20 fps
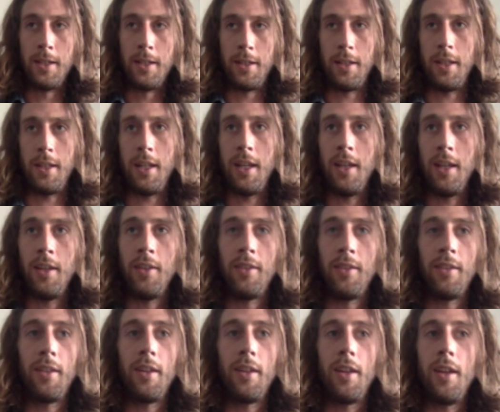is,
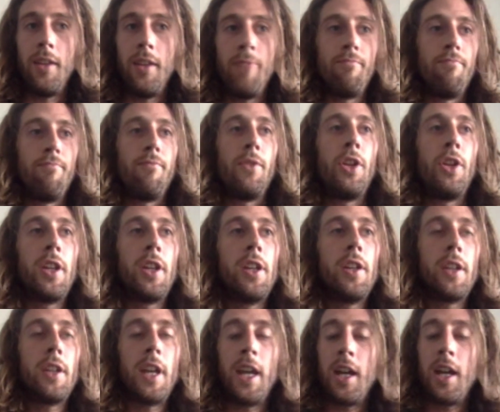you
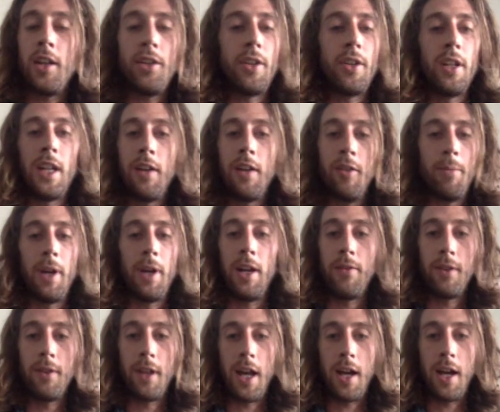can never pay for
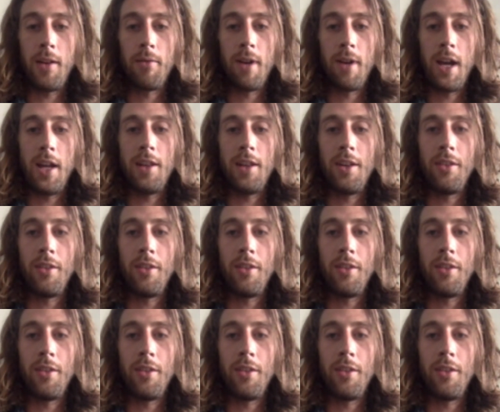that, right? There's